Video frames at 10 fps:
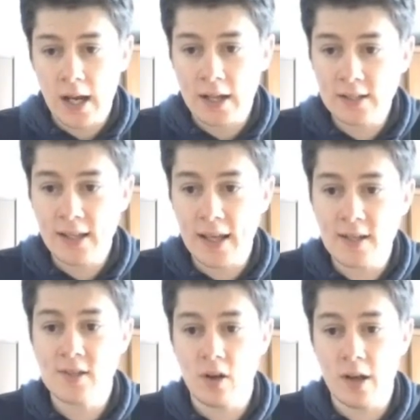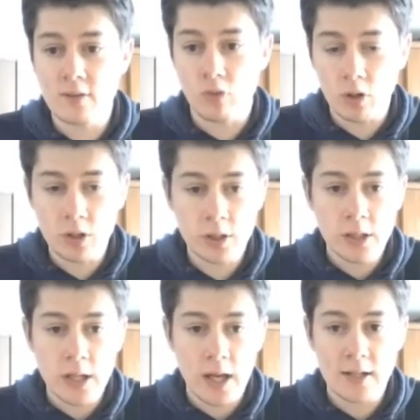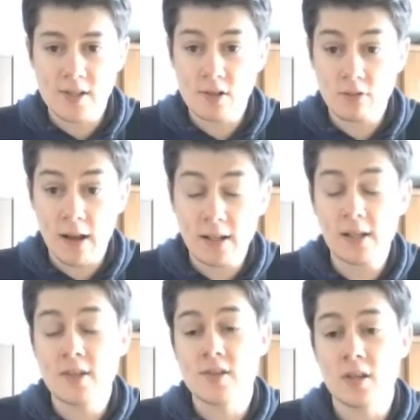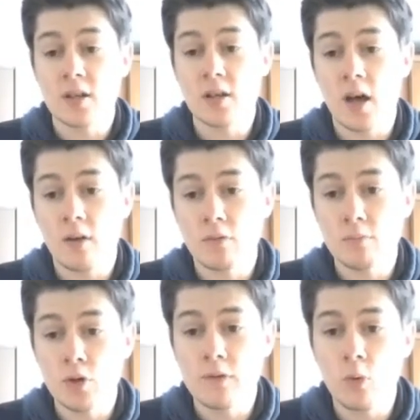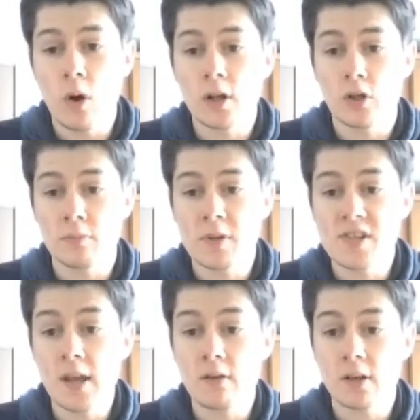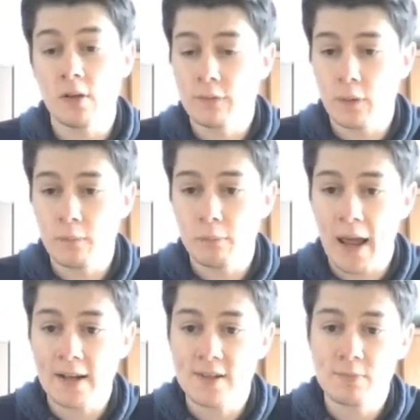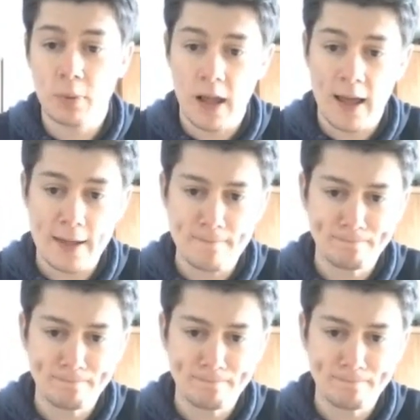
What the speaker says: and king-size rook, and is threatening to remove quite a lot of material from black's play.